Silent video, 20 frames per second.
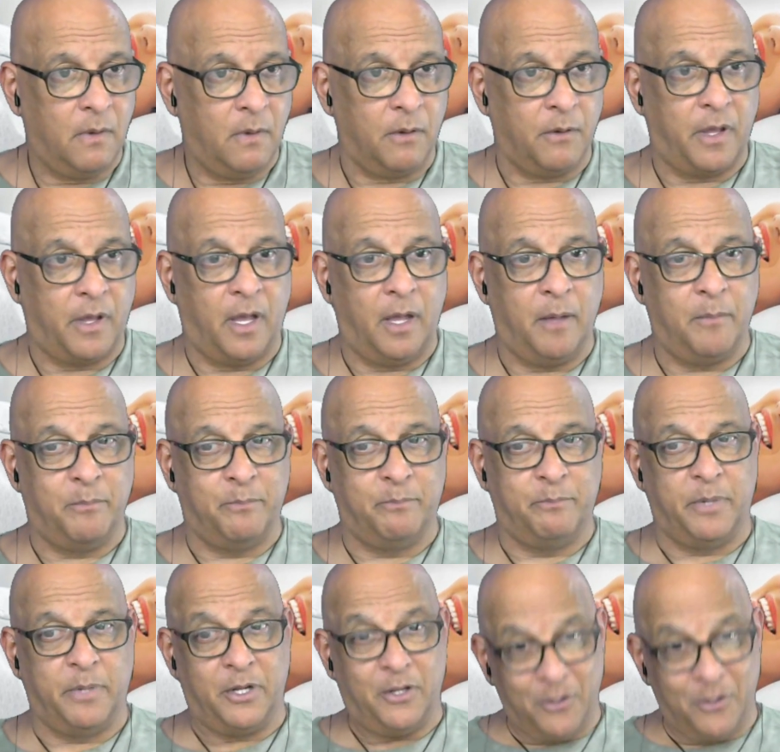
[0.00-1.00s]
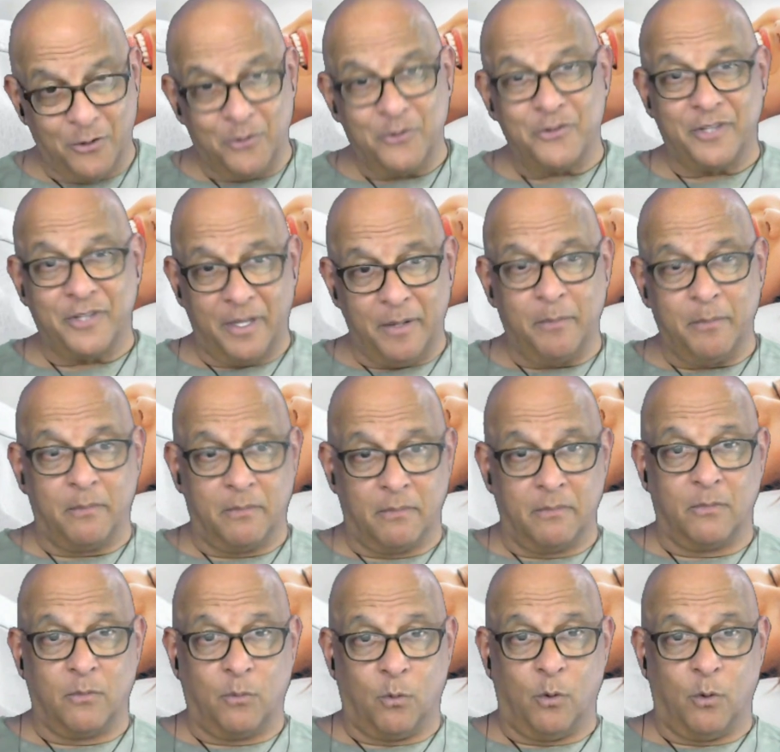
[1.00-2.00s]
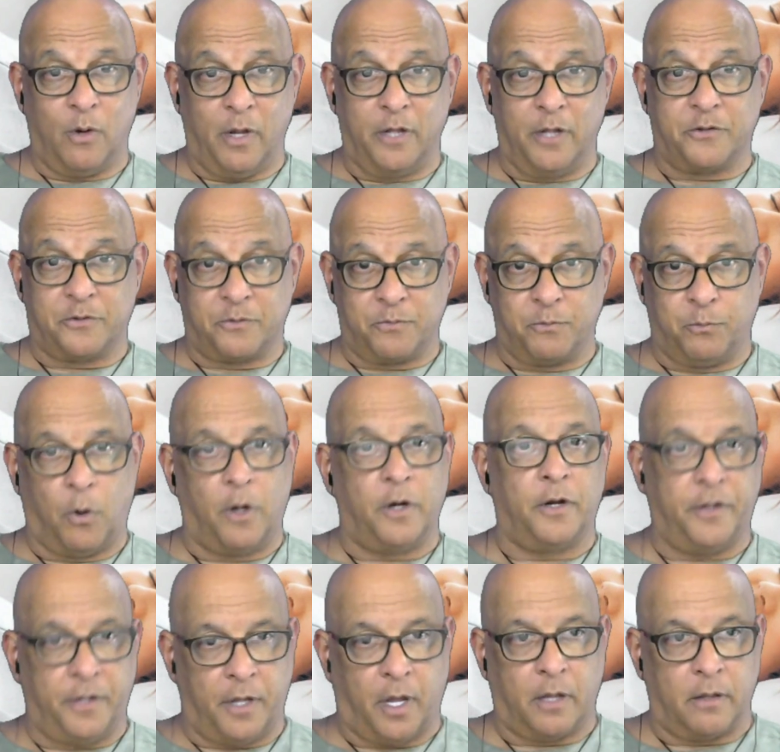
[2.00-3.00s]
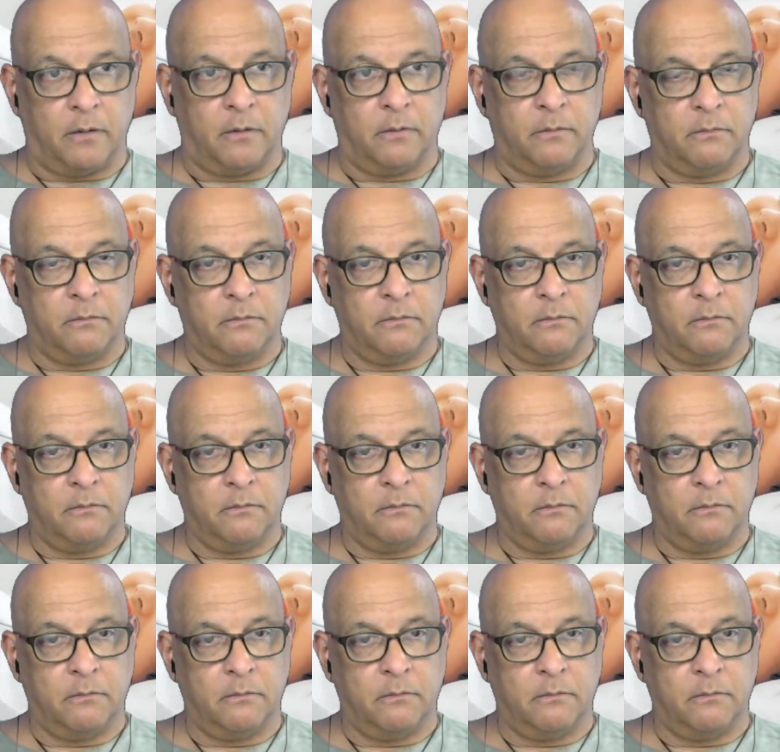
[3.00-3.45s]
Okay, but usually it's one or the other.